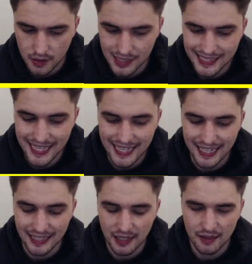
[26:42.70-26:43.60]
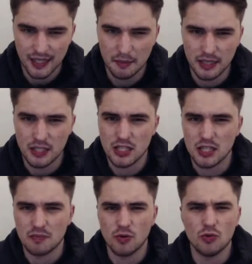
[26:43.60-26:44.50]
Did he? I think it means
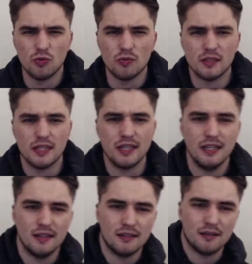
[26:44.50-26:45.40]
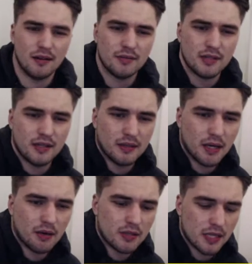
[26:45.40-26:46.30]
small. Did he? I would say
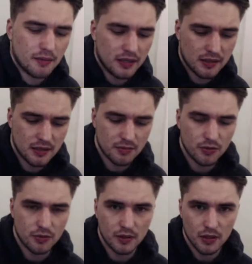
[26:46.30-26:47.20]
it means small.